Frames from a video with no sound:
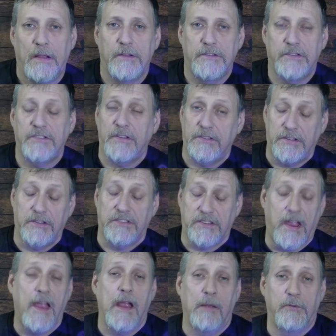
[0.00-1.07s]
It's just a
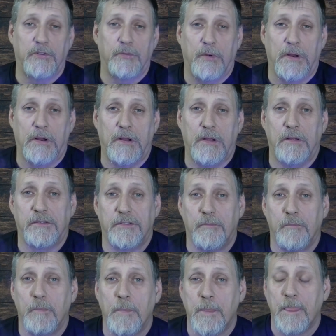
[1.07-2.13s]
scam is what it is.
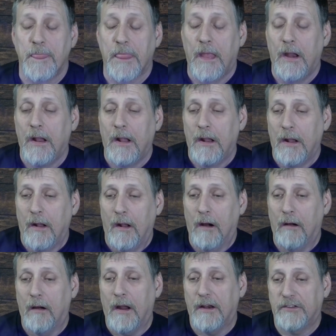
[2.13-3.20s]

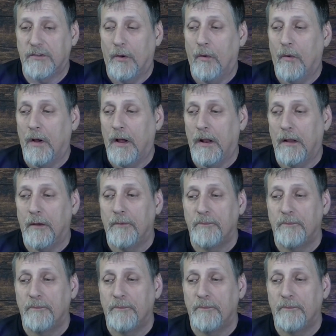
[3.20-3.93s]
All right, so